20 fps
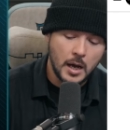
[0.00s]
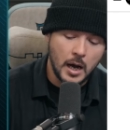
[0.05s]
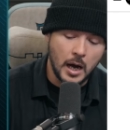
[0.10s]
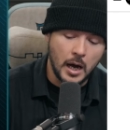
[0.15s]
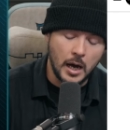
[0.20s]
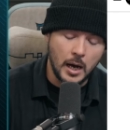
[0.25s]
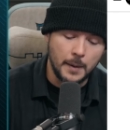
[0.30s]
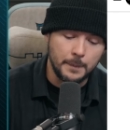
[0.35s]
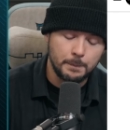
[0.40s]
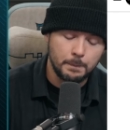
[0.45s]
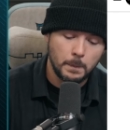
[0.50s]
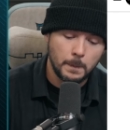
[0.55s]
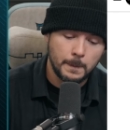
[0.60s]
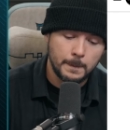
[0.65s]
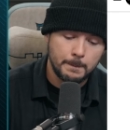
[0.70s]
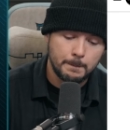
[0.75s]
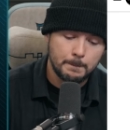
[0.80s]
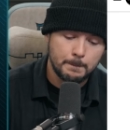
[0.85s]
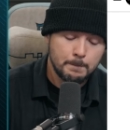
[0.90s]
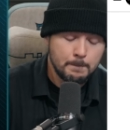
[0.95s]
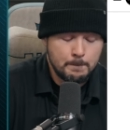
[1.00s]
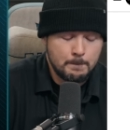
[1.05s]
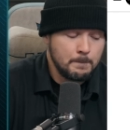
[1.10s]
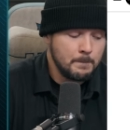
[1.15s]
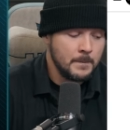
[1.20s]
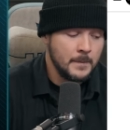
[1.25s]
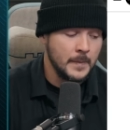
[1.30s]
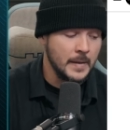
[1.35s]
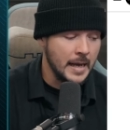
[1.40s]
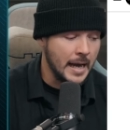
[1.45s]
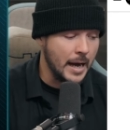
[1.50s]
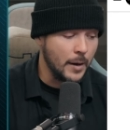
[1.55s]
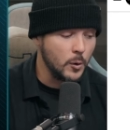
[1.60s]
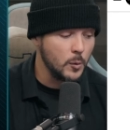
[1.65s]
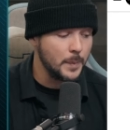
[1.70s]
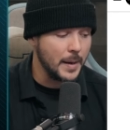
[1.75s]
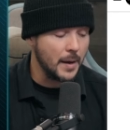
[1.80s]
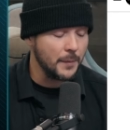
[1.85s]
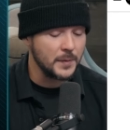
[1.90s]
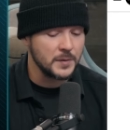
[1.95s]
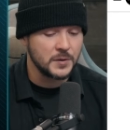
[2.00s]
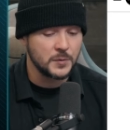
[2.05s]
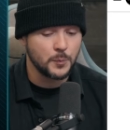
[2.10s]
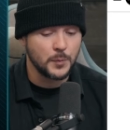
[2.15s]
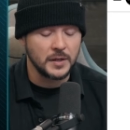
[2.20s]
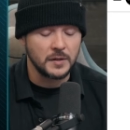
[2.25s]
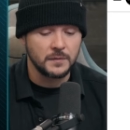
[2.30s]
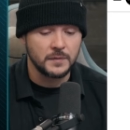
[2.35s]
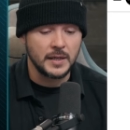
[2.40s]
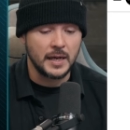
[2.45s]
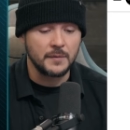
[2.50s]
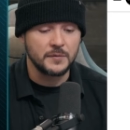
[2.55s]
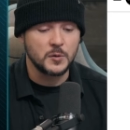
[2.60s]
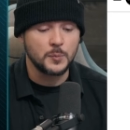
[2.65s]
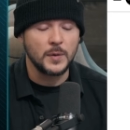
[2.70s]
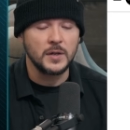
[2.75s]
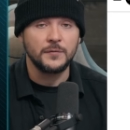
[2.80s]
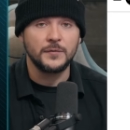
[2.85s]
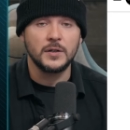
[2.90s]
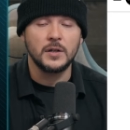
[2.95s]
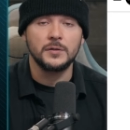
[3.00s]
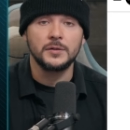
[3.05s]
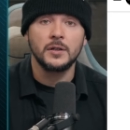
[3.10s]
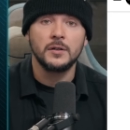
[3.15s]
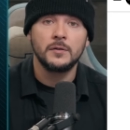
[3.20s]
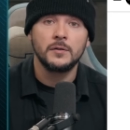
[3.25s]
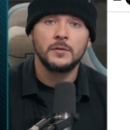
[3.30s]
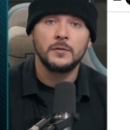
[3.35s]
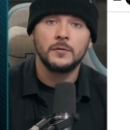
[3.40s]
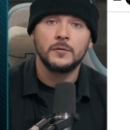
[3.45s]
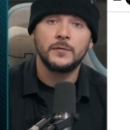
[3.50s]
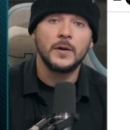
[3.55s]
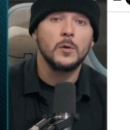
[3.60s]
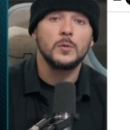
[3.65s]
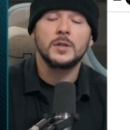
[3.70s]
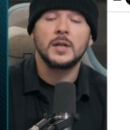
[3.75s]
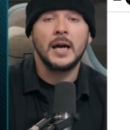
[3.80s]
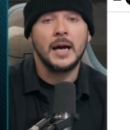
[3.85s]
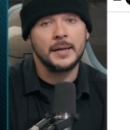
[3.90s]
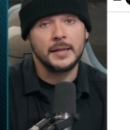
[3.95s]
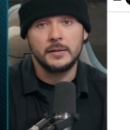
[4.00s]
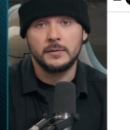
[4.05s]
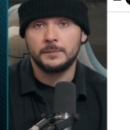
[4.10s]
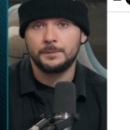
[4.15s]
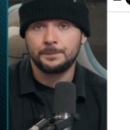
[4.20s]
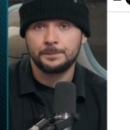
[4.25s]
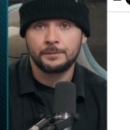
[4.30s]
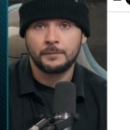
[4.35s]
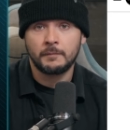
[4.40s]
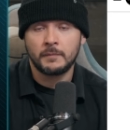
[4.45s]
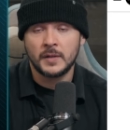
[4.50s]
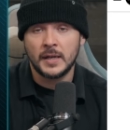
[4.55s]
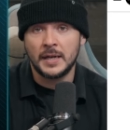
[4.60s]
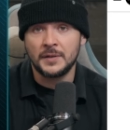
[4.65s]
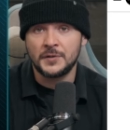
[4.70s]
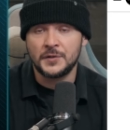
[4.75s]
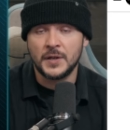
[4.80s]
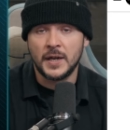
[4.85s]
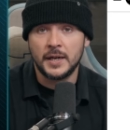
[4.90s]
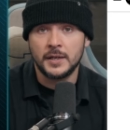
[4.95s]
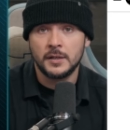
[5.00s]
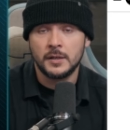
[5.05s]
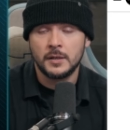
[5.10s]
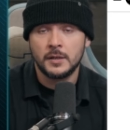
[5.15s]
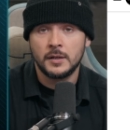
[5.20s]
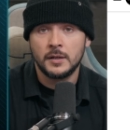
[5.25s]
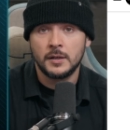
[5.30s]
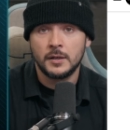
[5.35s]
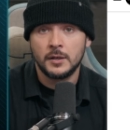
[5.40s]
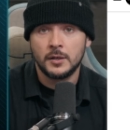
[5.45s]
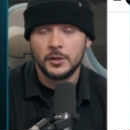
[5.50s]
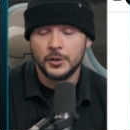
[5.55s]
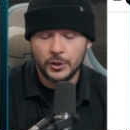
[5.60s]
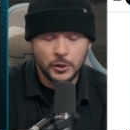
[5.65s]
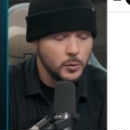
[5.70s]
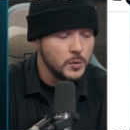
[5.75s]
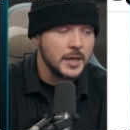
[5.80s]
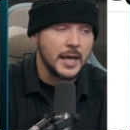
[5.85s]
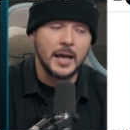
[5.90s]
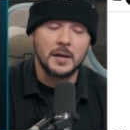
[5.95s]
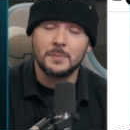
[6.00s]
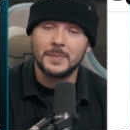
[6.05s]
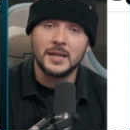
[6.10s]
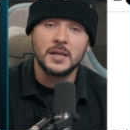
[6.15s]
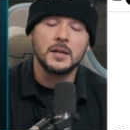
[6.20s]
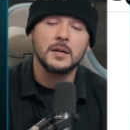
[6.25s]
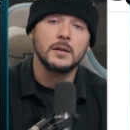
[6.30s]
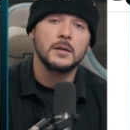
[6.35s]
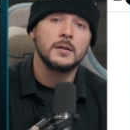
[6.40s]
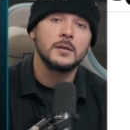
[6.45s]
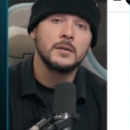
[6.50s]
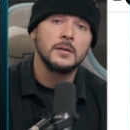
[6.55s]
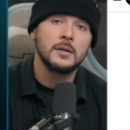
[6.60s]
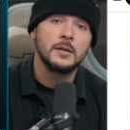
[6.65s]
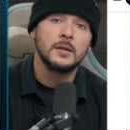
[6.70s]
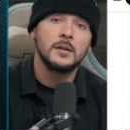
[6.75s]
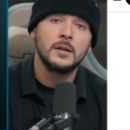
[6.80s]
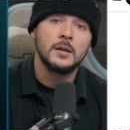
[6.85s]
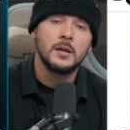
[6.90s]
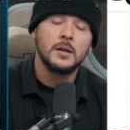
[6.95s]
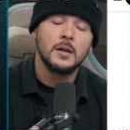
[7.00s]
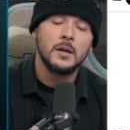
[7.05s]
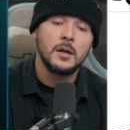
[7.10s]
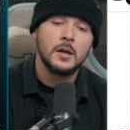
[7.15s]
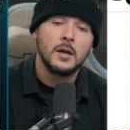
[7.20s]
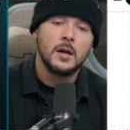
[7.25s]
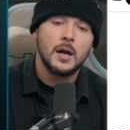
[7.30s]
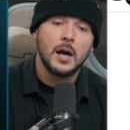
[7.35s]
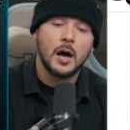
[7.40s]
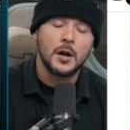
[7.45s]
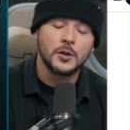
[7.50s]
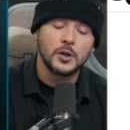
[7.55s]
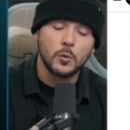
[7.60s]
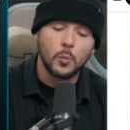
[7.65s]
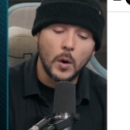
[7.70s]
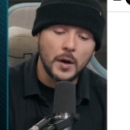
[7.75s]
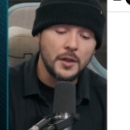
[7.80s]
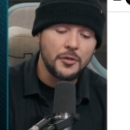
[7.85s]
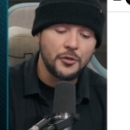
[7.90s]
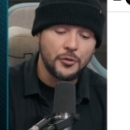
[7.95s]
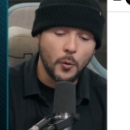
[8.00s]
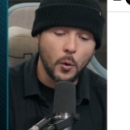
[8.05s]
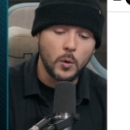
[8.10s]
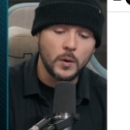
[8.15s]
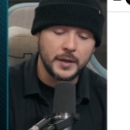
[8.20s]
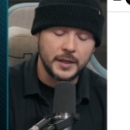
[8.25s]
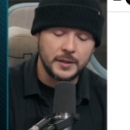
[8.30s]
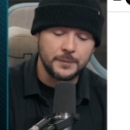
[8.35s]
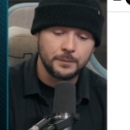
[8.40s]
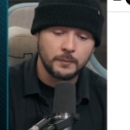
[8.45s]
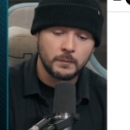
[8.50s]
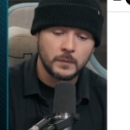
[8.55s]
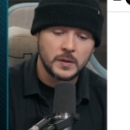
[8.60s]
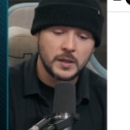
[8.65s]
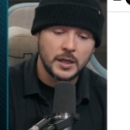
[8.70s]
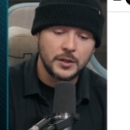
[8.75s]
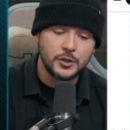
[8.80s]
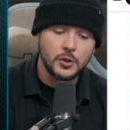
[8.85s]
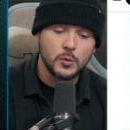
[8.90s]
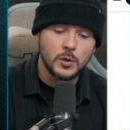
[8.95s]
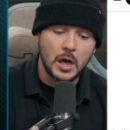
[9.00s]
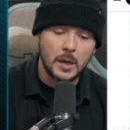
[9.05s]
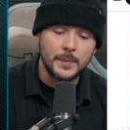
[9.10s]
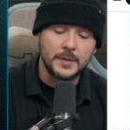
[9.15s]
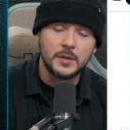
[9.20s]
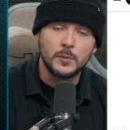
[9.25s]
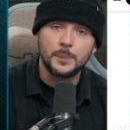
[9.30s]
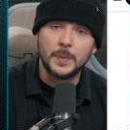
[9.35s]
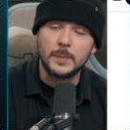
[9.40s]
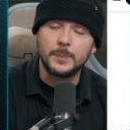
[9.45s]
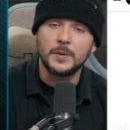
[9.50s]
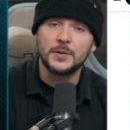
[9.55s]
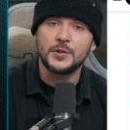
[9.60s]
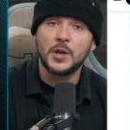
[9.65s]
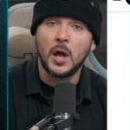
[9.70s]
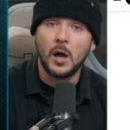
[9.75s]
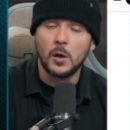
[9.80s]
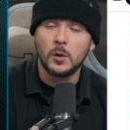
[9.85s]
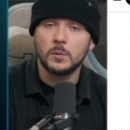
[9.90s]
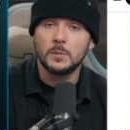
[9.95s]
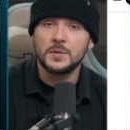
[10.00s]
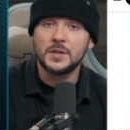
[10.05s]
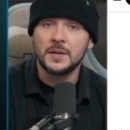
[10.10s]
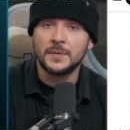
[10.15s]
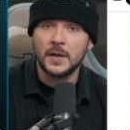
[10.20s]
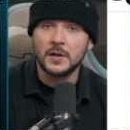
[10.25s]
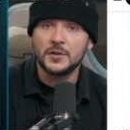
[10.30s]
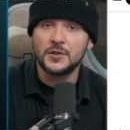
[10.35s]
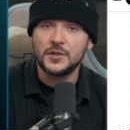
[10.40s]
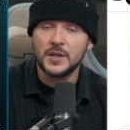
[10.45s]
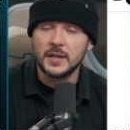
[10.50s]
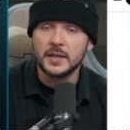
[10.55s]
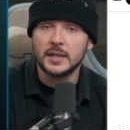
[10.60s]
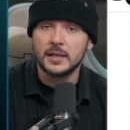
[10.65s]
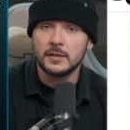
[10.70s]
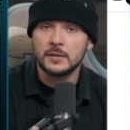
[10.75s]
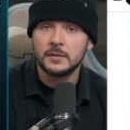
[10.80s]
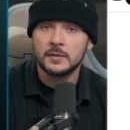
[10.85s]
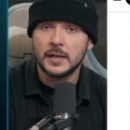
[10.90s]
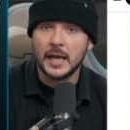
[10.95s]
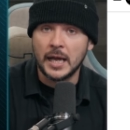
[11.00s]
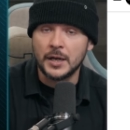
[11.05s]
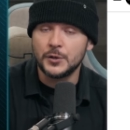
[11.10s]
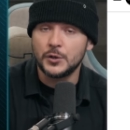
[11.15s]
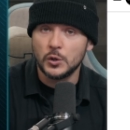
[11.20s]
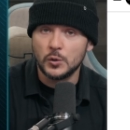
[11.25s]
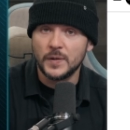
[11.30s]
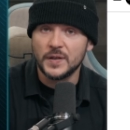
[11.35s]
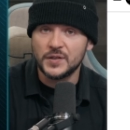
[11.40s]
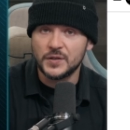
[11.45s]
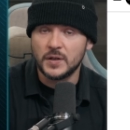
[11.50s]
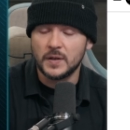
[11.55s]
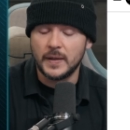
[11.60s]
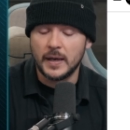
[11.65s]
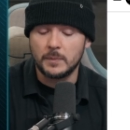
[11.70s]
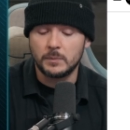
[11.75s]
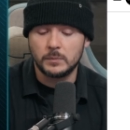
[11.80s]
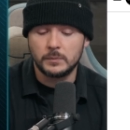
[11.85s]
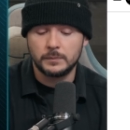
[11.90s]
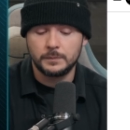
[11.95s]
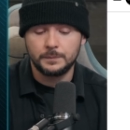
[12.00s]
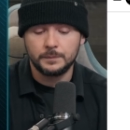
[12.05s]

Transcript: How about the town of Springfield vote on it and say, you can't be here? Under what authority can you come into people's homes in their city and do this to them?